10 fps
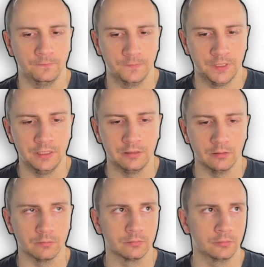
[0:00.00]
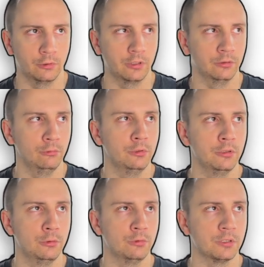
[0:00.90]
system. You can do it
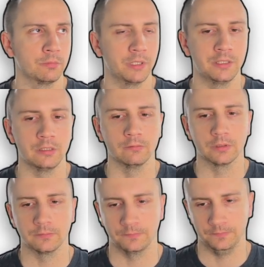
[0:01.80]
in user space even.